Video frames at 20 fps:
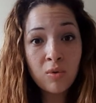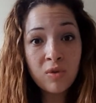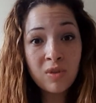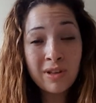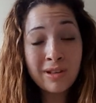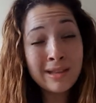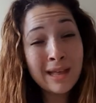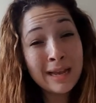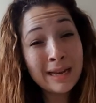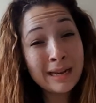
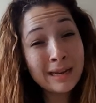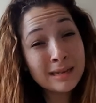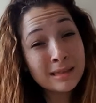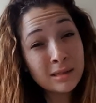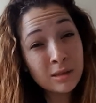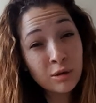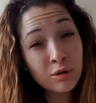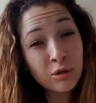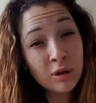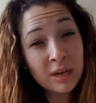the lighting
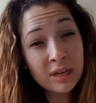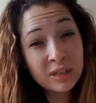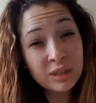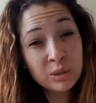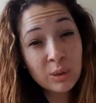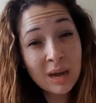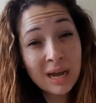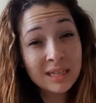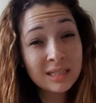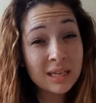isn't great,
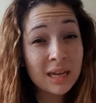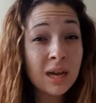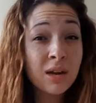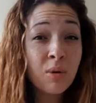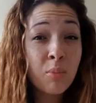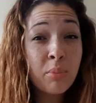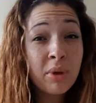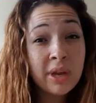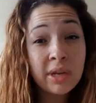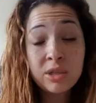so I had to kind
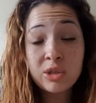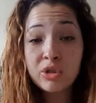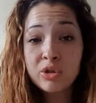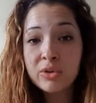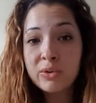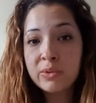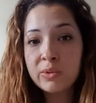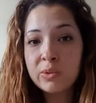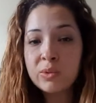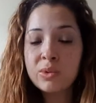of pick and
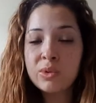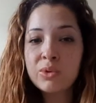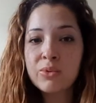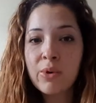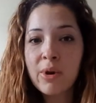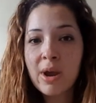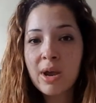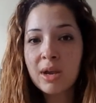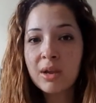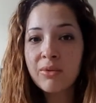choose
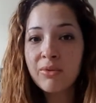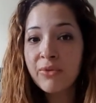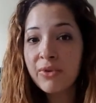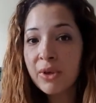where I can